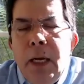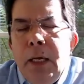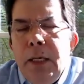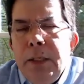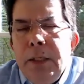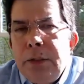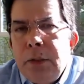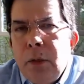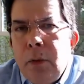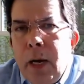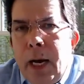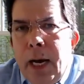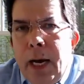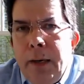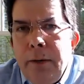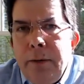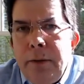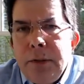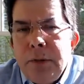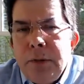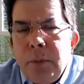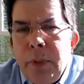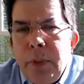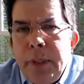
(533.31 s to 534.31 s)
So how
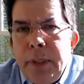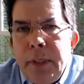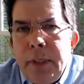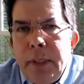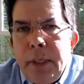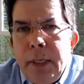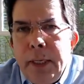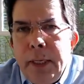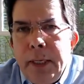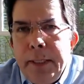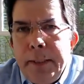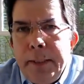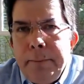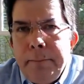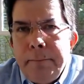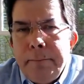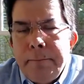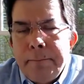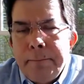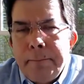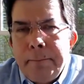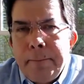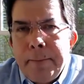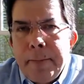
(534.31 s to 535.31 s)
does one,
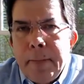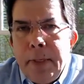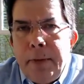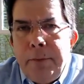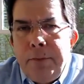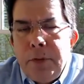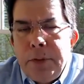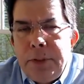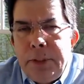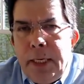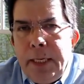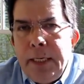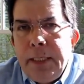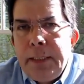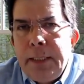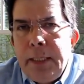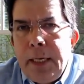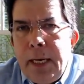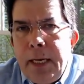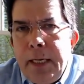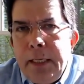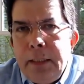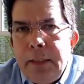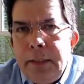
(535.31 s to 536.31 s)
if you take
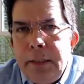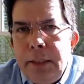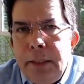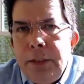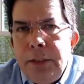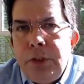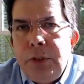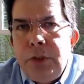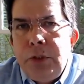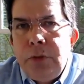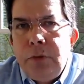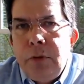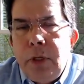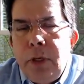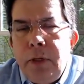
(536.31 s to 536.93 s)
the issue